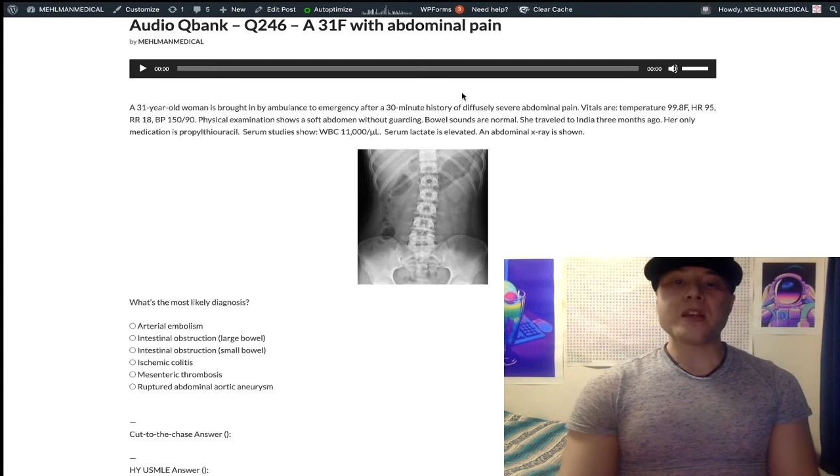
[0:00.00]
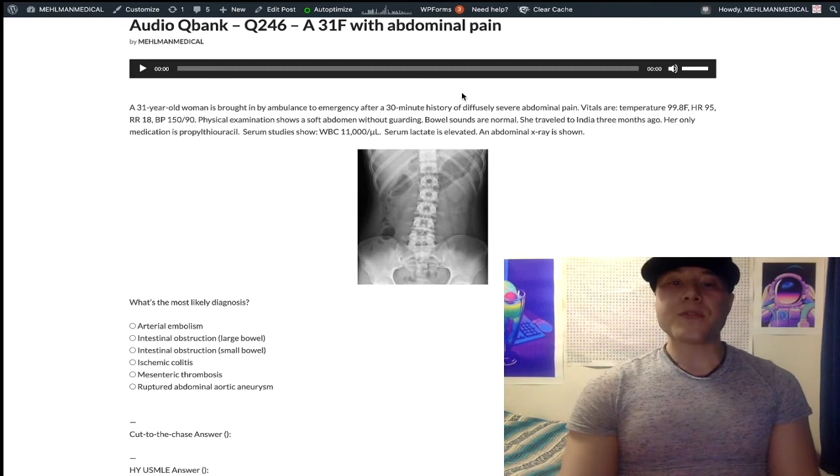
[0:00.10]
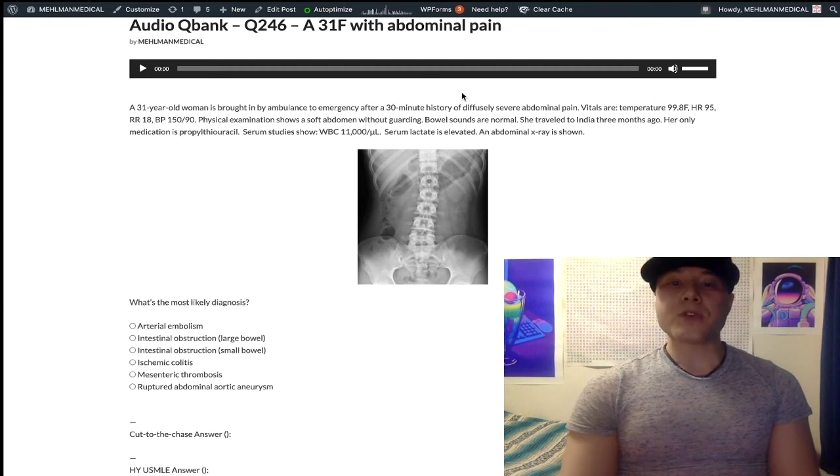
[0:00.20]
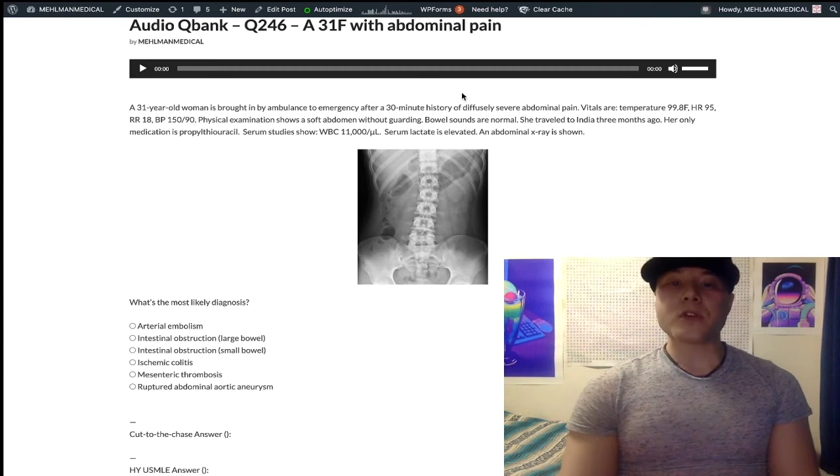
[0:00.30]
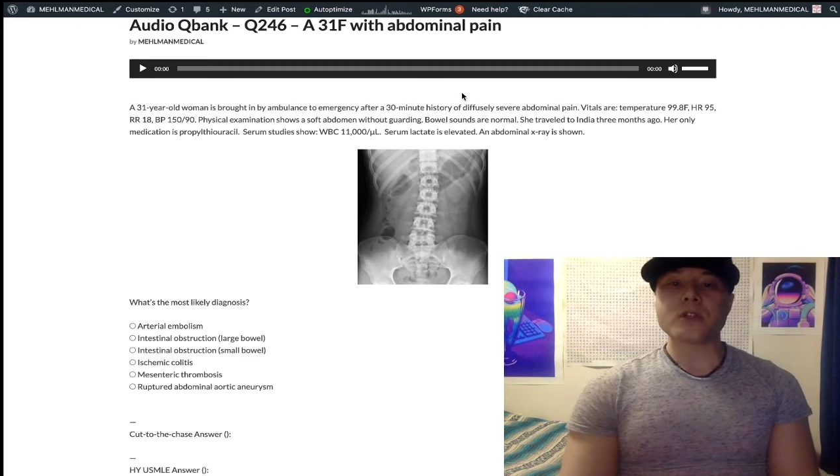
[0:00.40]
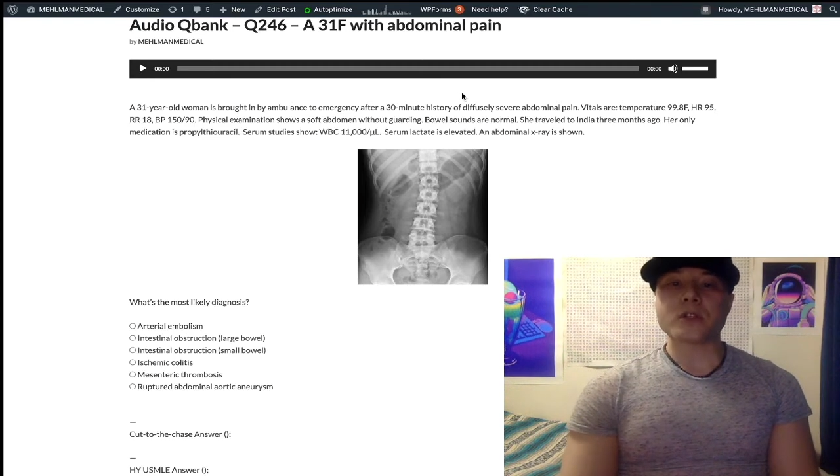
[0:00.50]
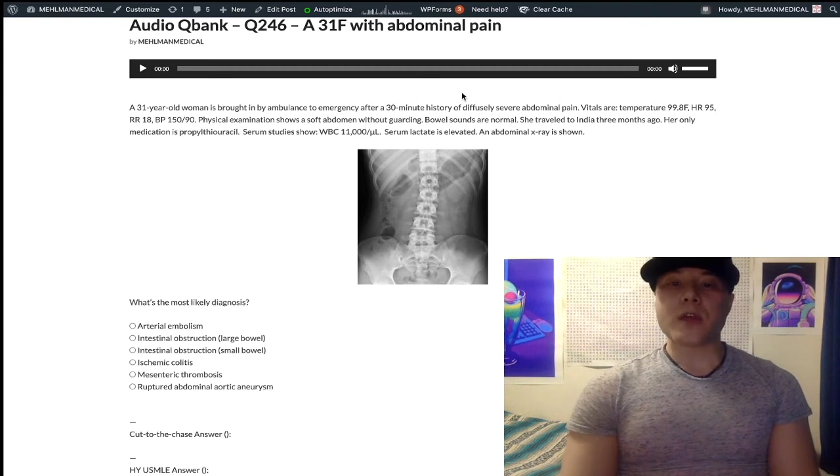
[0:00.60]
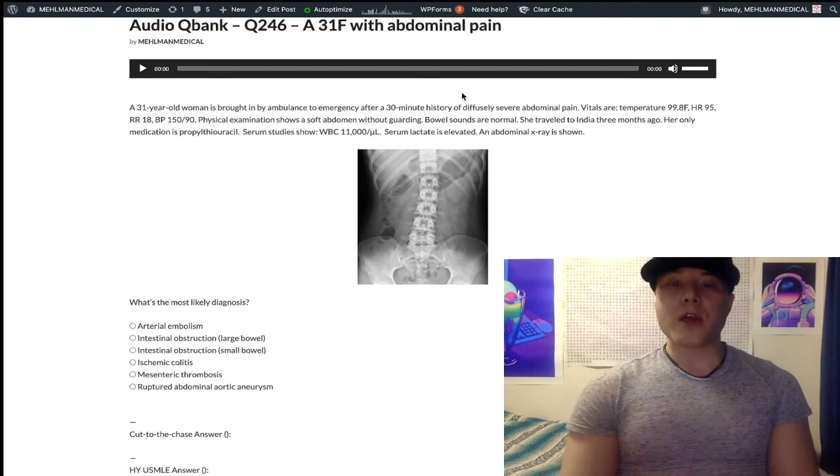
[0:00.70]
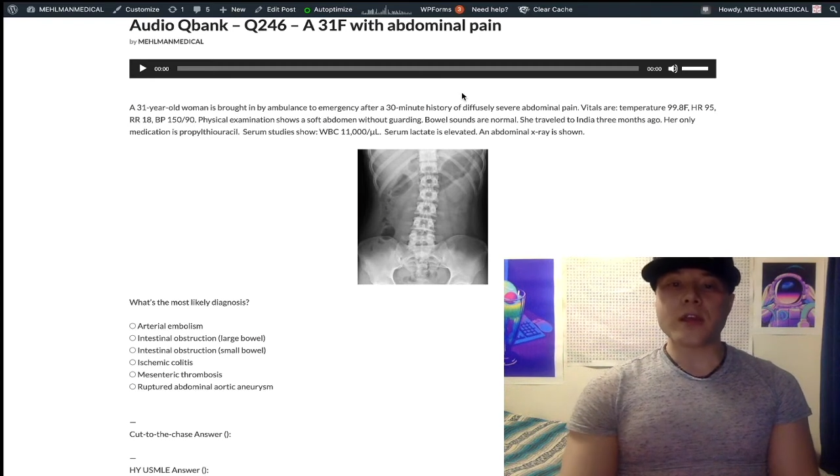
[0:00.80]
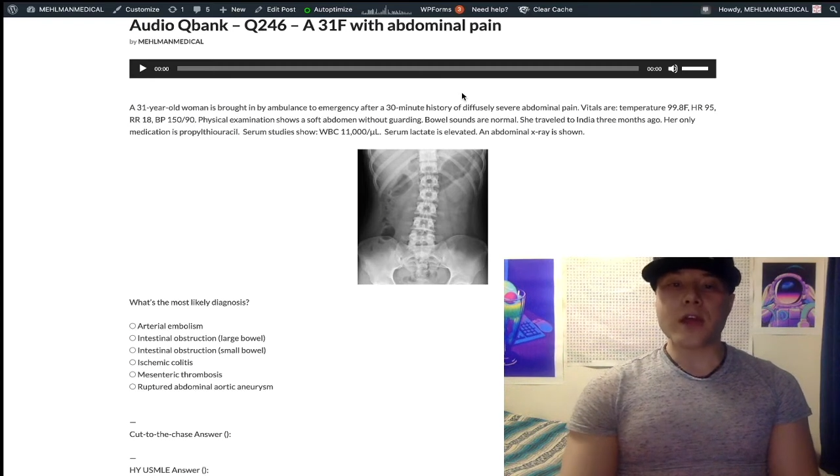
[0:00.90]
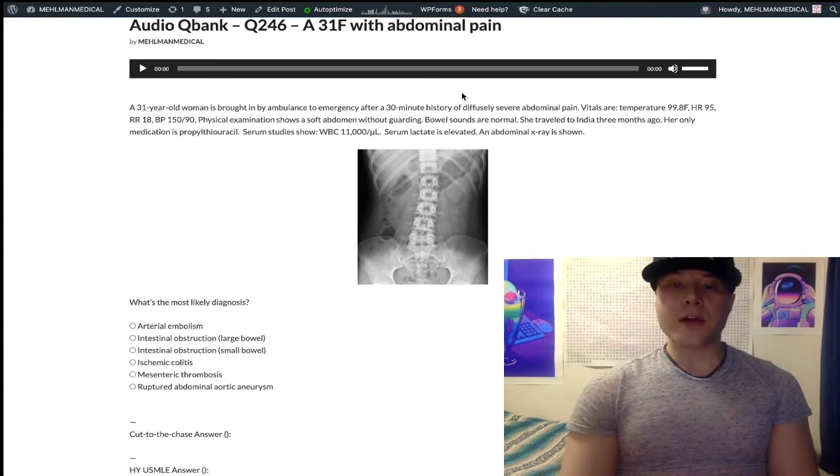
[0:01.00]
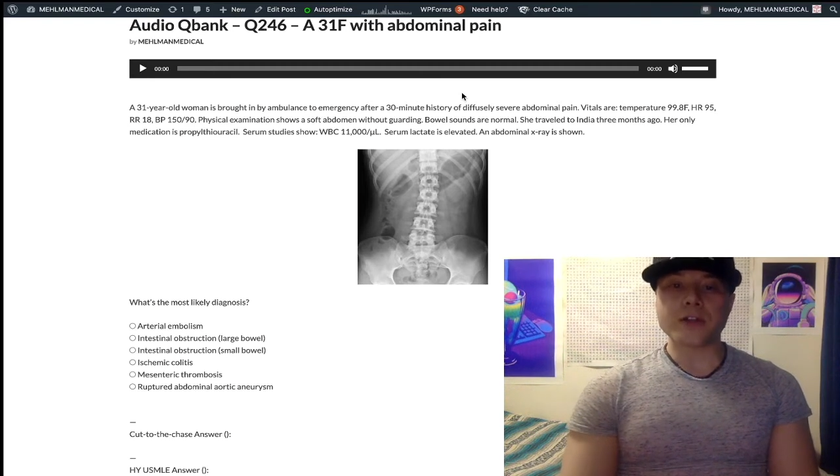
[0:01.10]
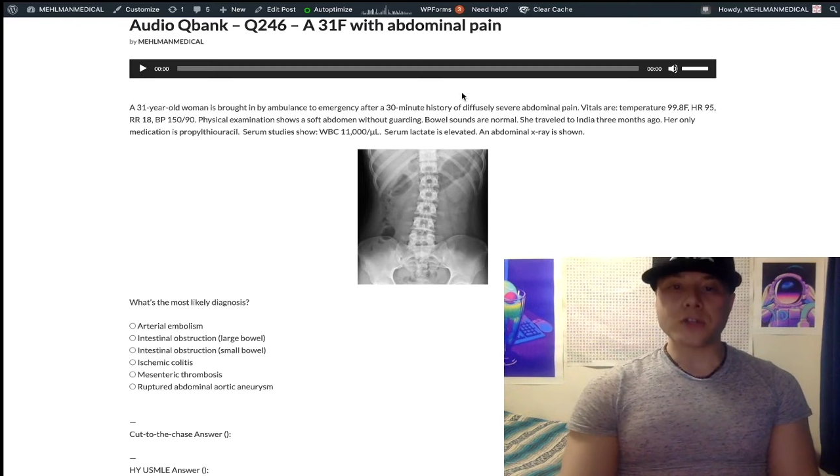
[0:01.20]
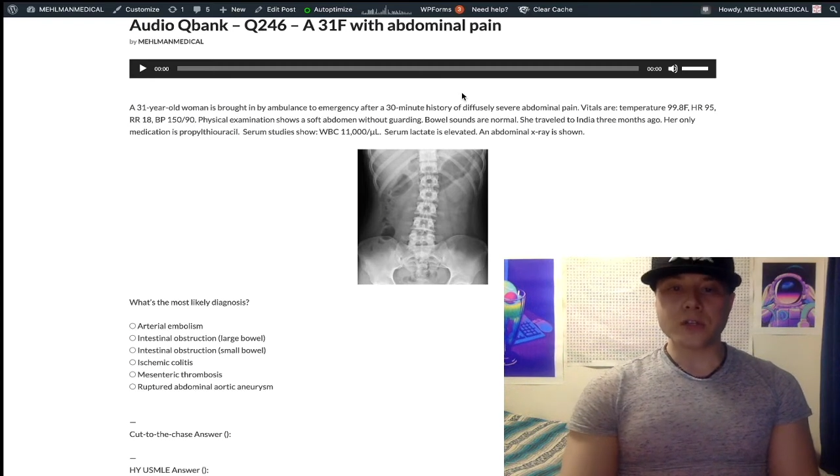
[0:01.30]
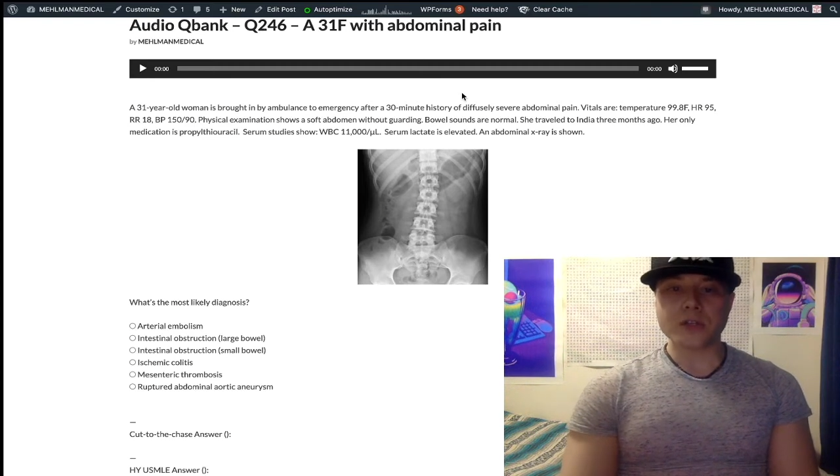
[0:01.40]
different
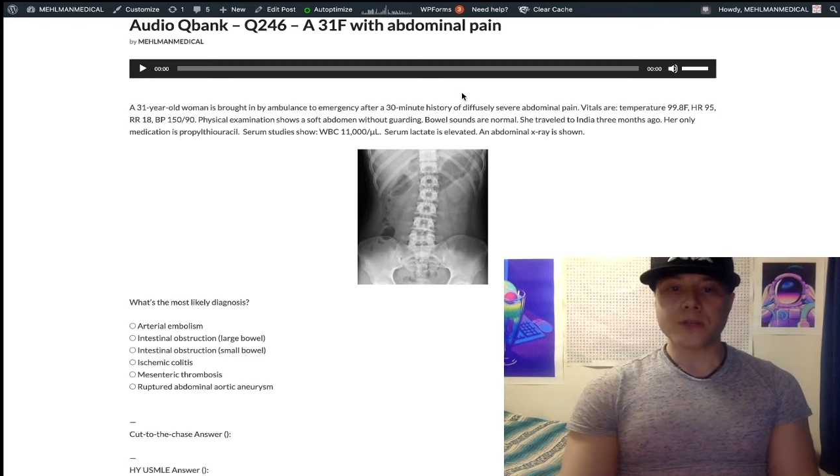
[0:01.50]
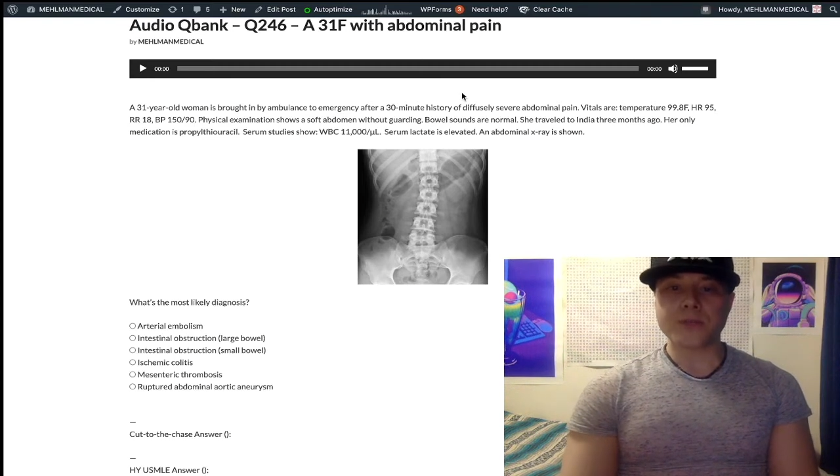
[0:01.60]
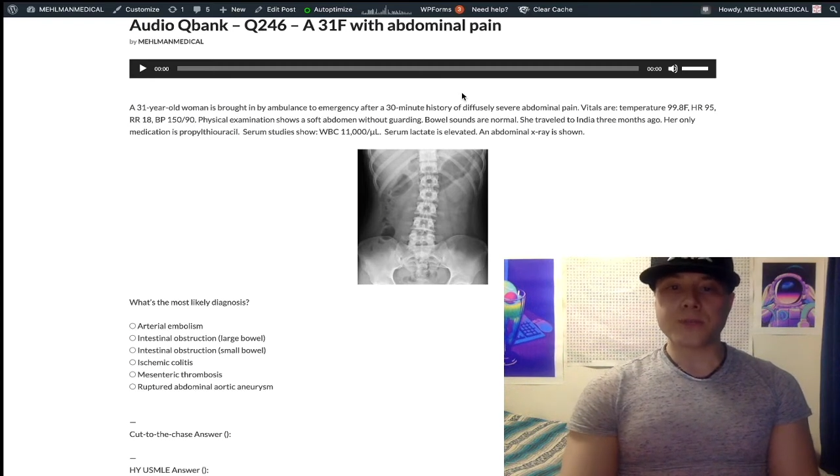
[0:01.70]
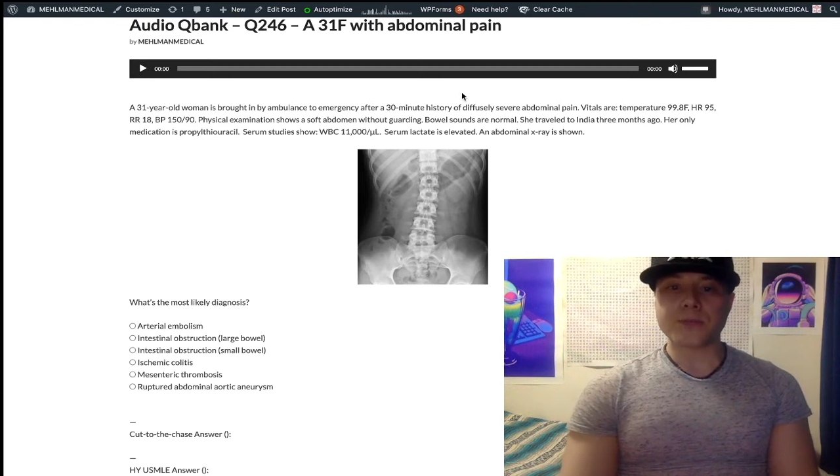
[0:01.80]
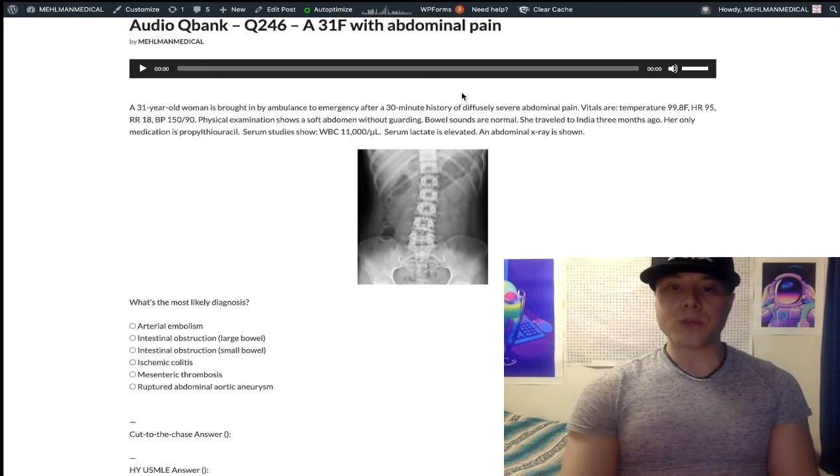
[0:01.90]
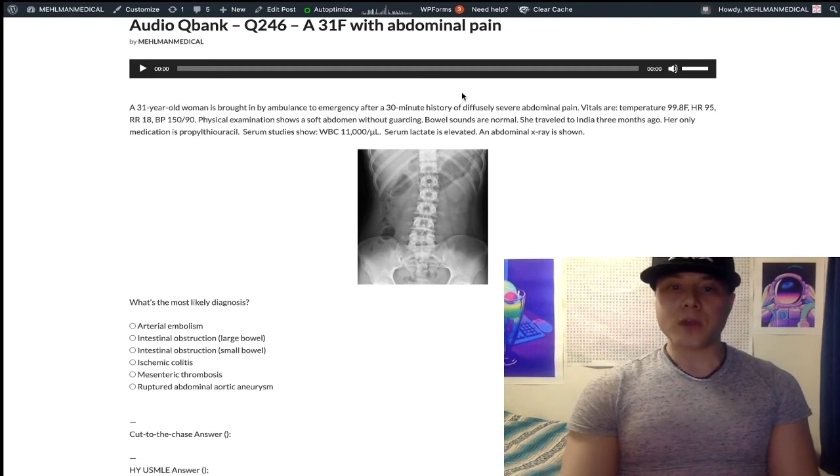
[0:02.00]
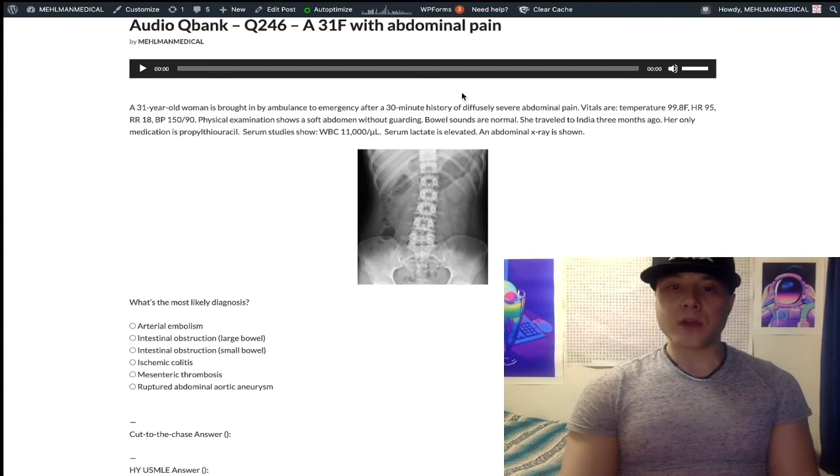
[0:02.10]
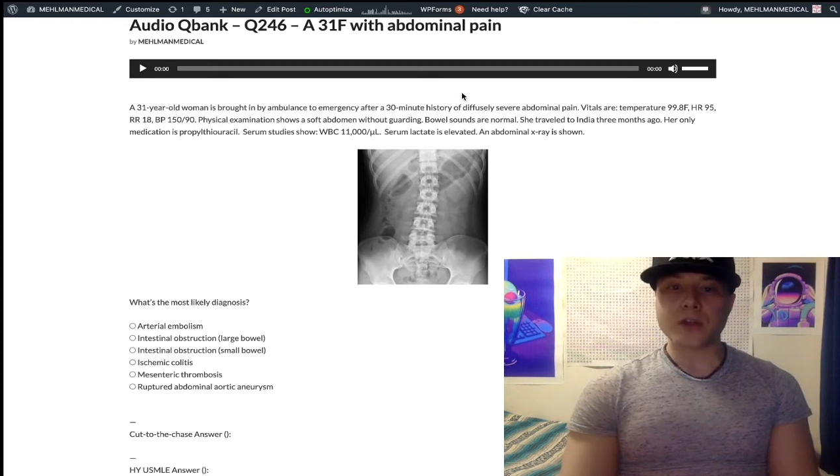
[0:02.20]
etiologies of uh,